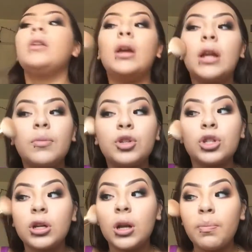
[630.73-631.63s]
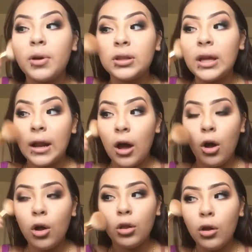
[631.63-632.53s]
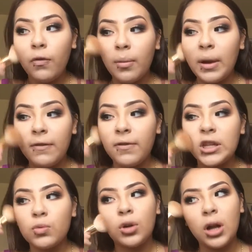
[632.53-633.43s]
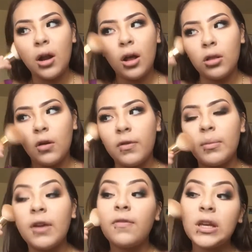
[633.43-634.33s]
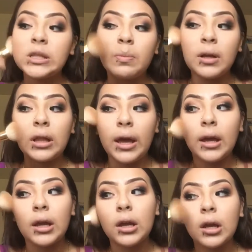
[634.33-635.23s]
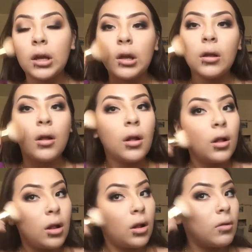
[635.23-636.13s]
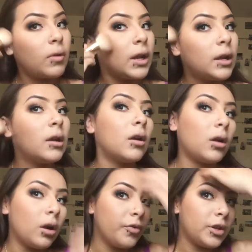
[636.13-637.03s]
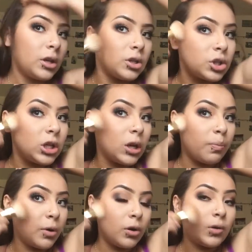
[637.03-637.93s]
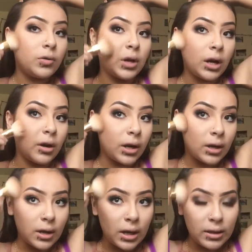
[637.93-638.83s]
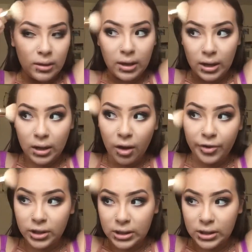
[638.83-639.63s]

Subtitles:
and I'm just gonna put that all over my face. Well, not all over my face, but like right here on the cheekbone area and then on the